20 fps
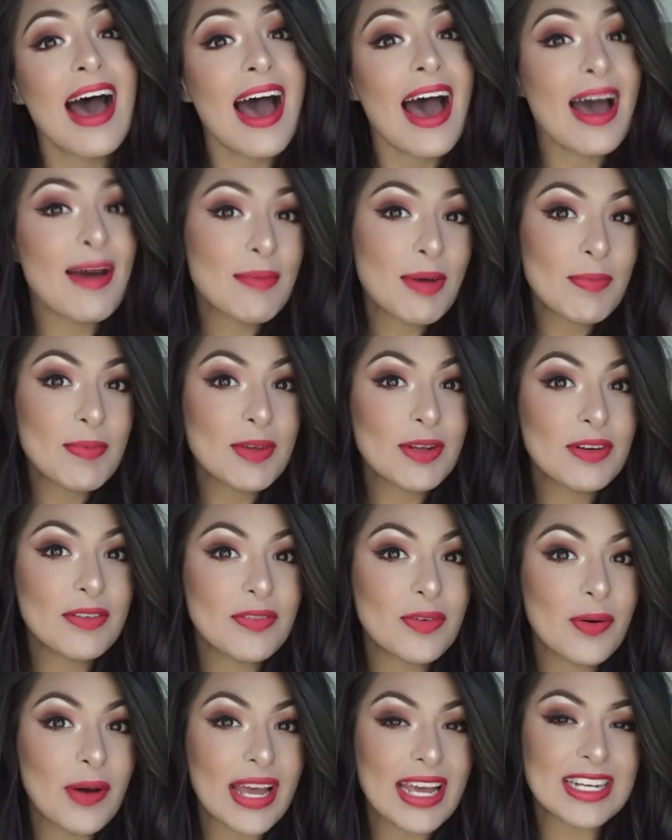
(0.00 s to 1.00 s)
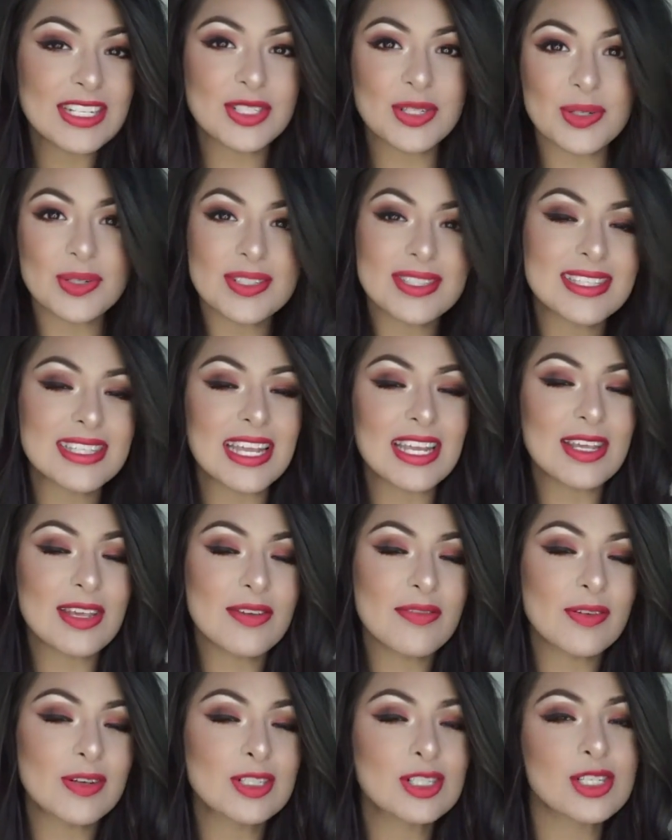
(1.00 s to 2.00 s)
Hi my beautiful angels, thank
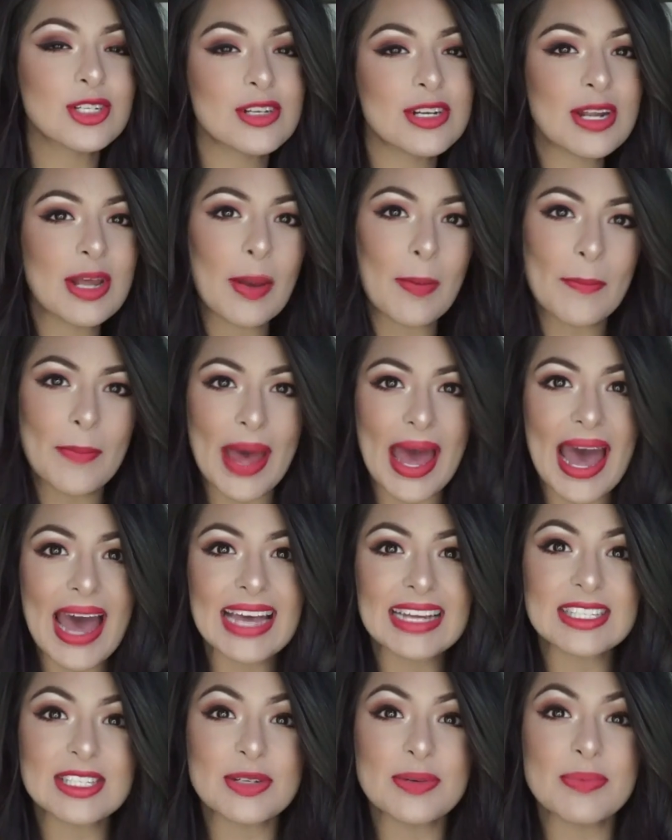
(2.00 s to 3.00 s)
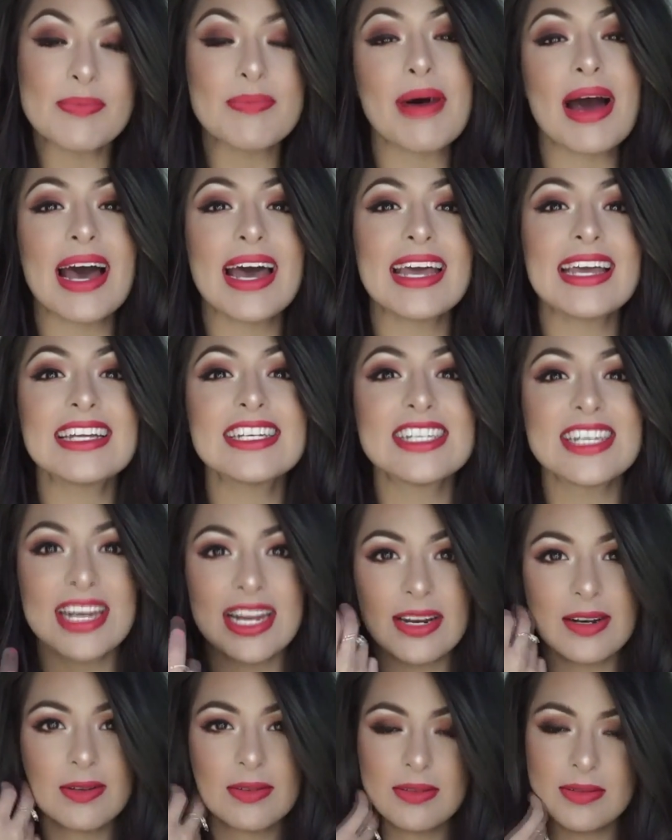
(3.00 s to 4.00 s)
you for tuning back to my
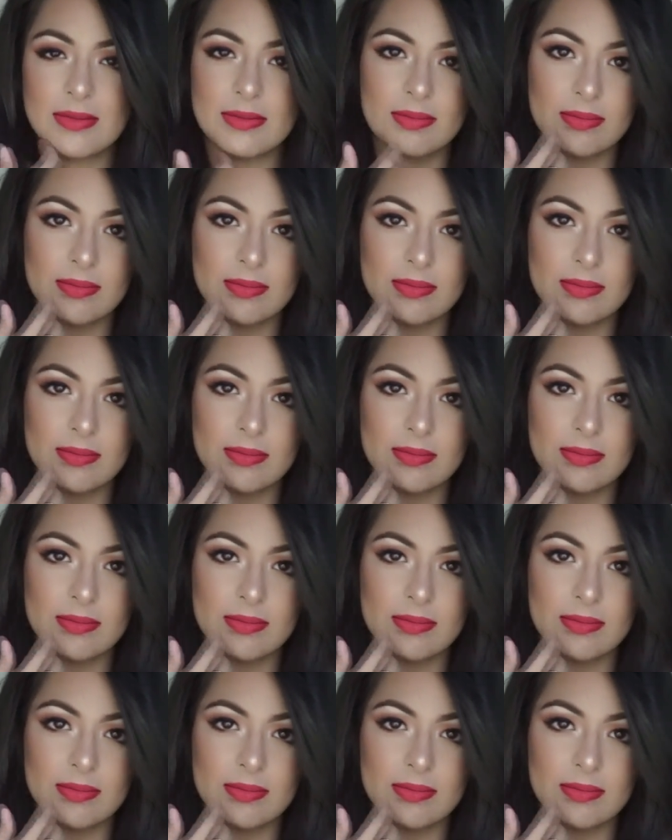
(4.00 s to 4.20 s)
channel.